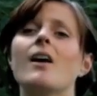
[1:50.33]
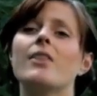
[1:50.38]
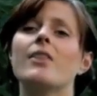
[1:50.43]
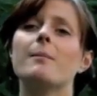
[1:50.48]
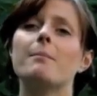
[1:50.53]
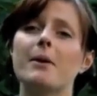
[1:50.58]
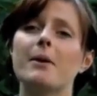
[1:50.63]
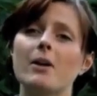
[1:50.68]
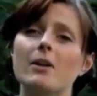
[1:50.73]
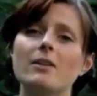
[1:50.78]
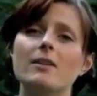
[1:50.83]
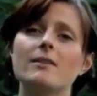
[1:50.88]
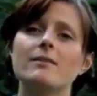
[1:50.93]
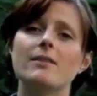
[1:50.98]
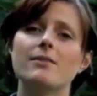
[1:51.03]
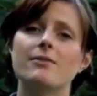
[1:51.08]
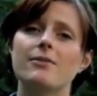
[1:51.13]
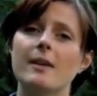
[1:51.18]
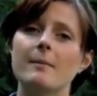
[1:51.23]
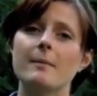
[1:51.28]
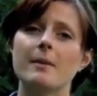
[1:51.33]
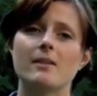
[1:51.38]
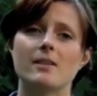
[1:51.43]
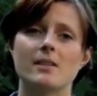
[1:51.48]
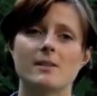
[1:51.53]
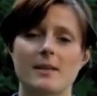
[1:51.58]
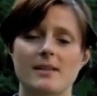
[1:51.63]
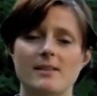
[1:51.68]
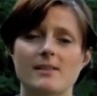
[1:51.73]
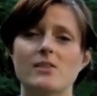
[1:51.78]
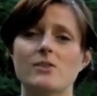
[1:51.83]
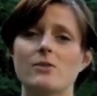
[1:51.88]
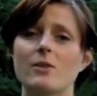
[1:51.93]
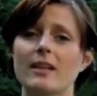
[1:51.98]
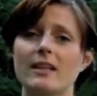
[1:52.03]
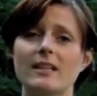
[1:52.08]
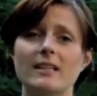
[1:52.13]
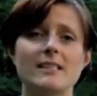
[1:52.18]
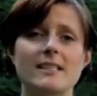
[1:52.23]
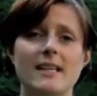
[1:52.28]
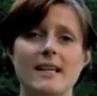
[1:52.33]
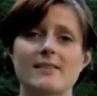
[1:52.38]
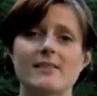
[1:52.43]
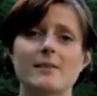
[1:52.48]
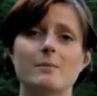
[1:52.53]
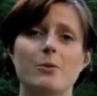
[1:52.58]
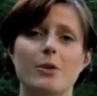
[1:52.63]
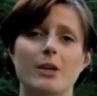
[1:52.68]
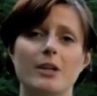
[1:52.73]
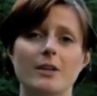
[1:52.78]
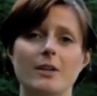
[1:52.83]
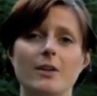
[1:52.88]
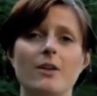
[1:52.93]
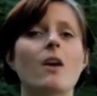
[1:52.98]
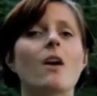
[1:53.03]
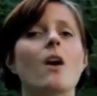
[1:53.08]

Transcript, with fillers: the bulk of the female asbestos-related deaths in Britain